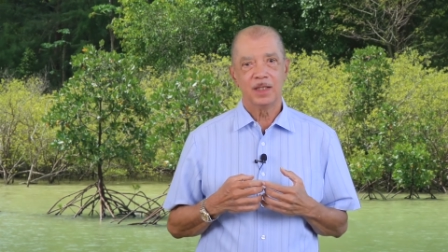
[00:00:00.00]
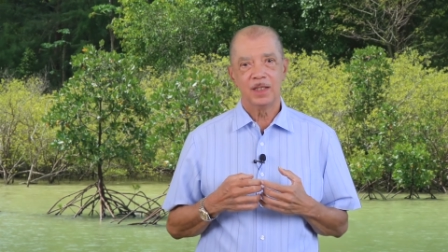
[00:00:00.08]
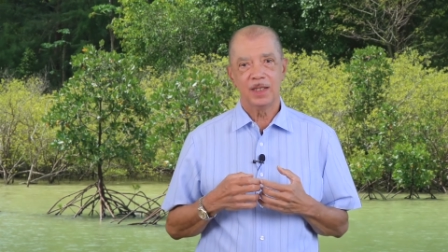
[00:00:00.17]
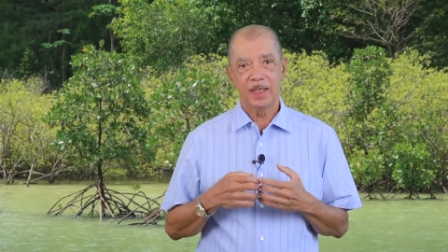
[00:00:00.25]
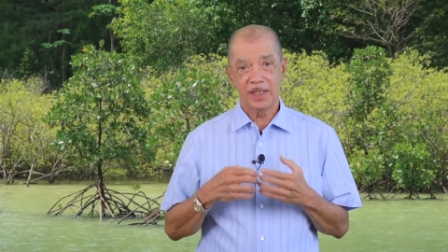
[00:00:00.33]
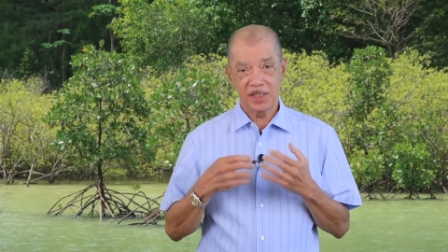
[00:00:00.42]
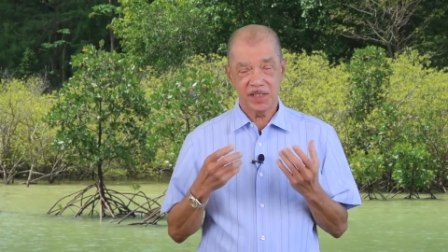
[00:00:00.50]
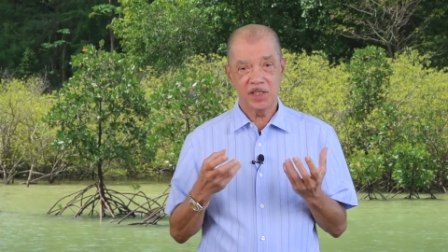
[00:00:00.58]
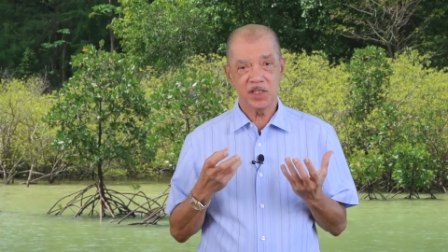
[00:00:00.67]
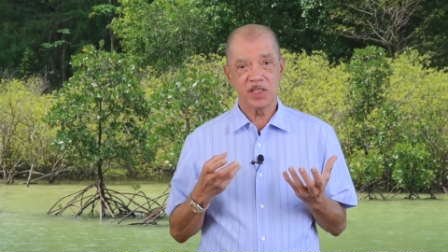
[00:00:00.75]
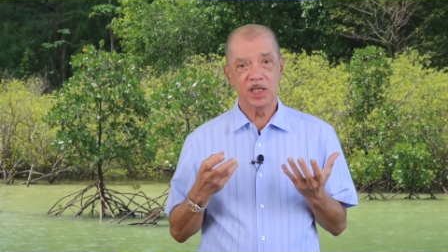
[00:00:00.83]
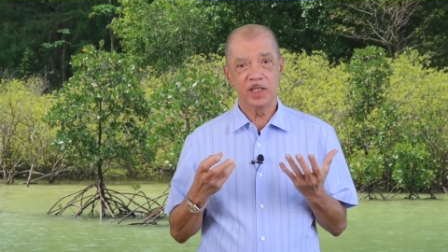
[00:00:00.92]
I
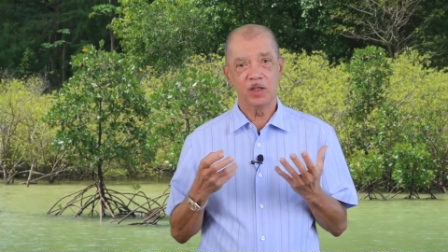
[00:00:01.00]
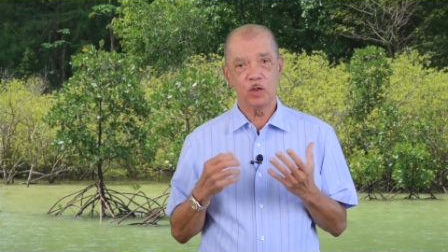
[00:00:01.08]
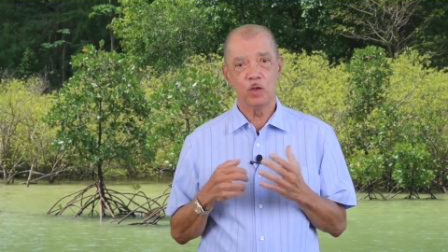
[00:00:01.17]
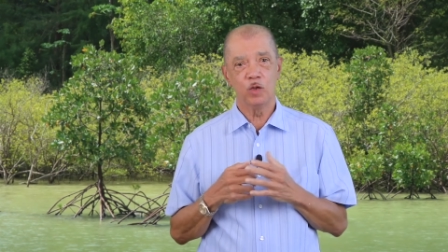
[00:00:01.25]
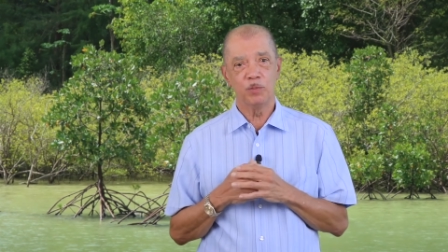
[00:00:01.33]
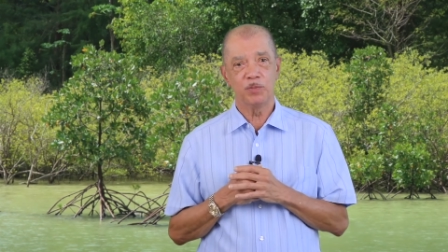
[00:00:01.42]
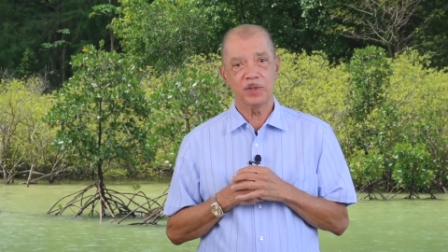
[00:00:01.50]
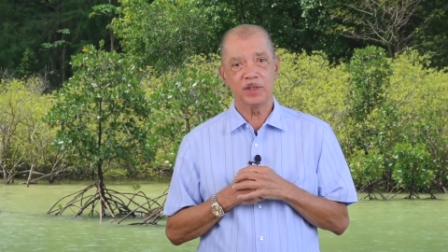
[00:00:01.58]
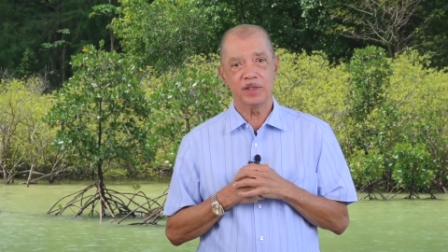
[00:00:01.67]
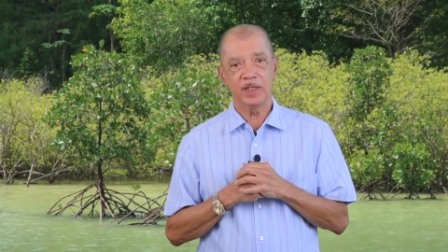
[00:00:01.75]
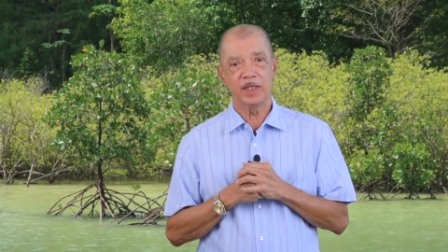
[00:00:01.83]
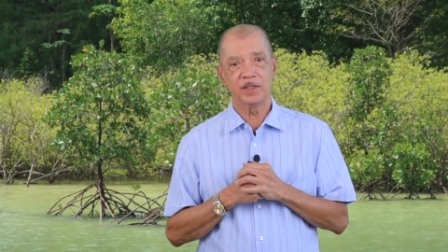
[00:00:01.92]
sincerely hope
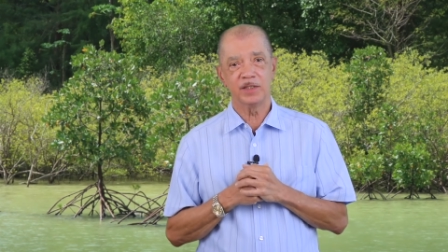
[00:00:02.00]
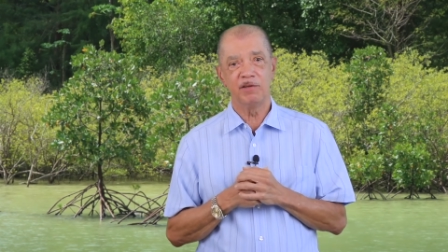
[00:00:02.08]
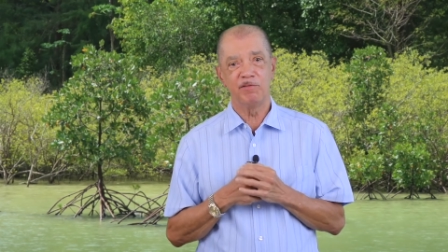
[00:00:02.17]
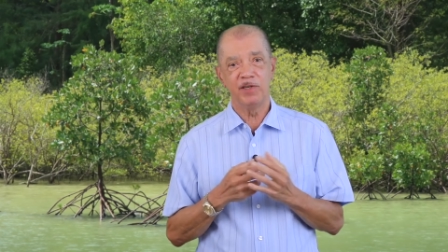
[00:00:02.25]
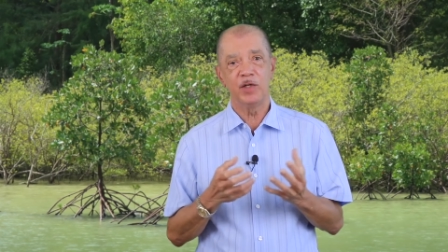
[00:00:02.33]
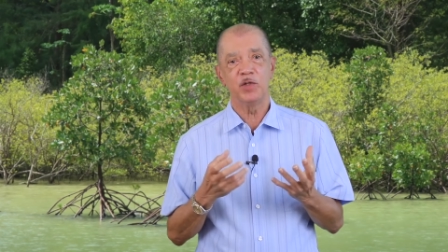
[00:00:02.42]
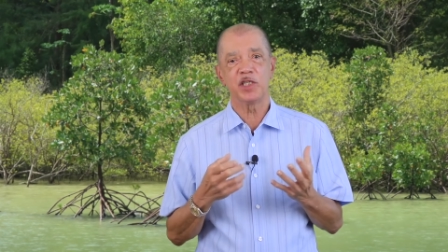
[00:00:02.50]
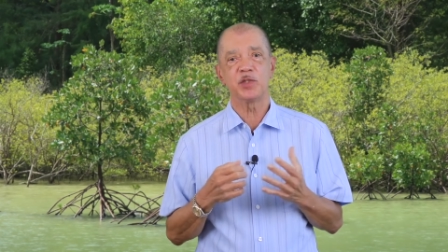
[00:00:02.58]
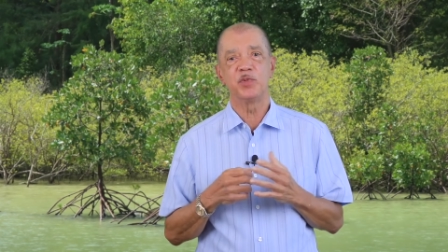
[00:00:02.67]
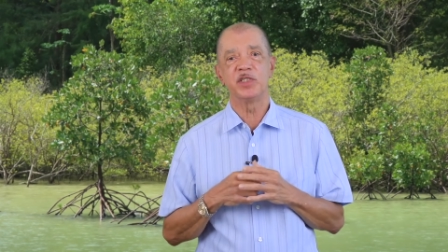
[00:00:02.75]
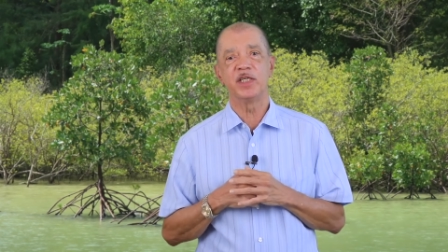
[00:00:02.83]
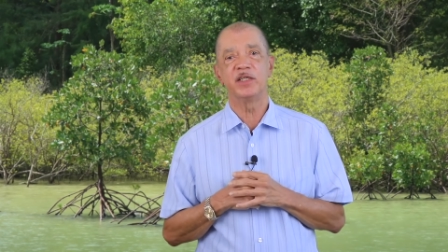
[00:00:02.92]
that the various
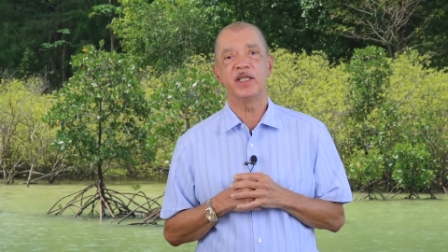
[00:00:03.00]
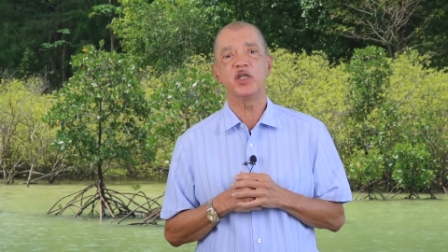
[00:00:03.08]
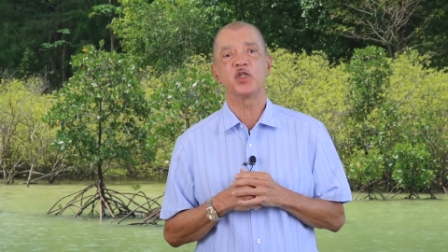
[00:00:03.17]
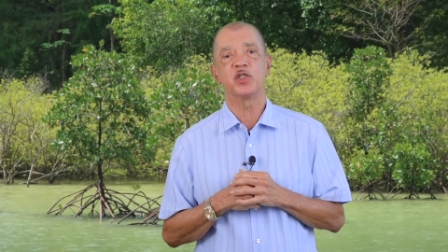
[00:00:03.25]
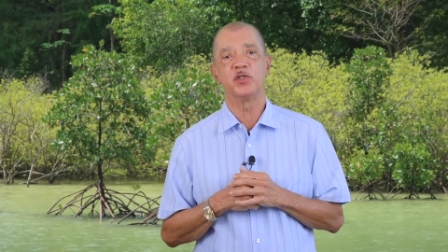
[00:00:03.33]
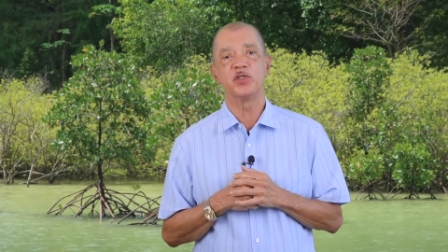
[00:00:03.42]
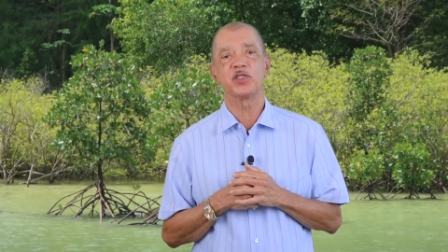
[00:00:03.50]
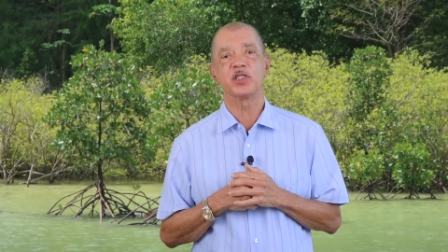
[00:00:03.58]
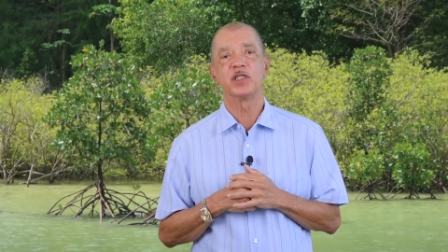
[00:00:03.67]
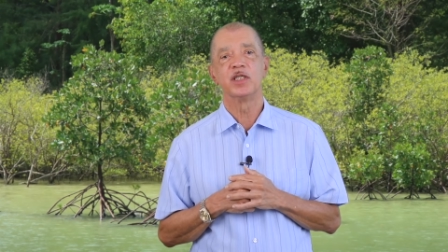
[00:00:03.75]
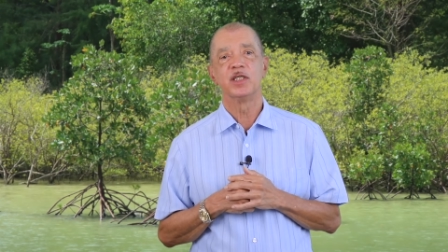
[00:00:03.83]
presentations